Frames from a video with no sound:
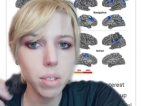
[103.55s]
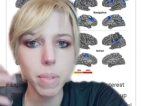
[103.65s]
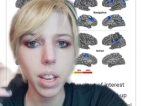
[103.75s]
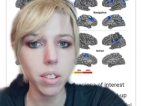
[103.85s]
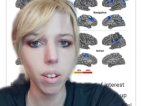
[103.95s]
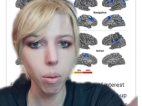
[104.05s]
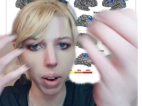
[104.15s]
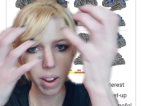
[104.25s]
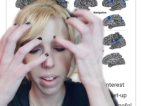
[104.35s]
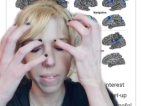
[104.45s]
just because you're
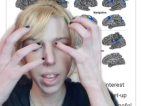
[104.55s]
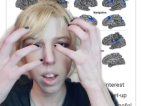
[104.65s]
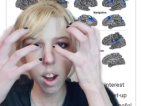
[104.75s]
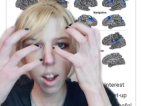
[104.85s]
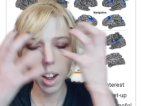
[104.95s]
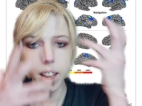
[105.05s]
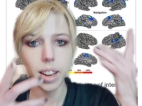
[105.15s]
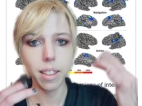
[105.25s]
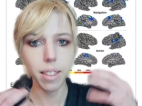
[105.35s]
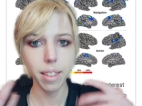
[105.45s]
wearing VR
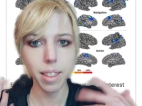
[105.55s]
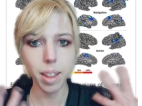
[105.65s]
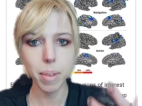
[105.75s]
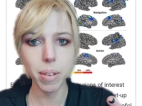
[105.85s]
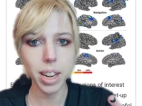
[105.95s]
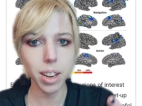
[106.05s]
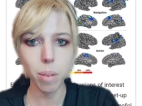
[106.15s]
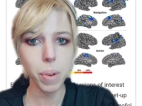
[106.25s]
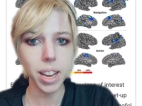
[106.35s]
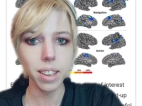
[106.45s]
and it's stimulating your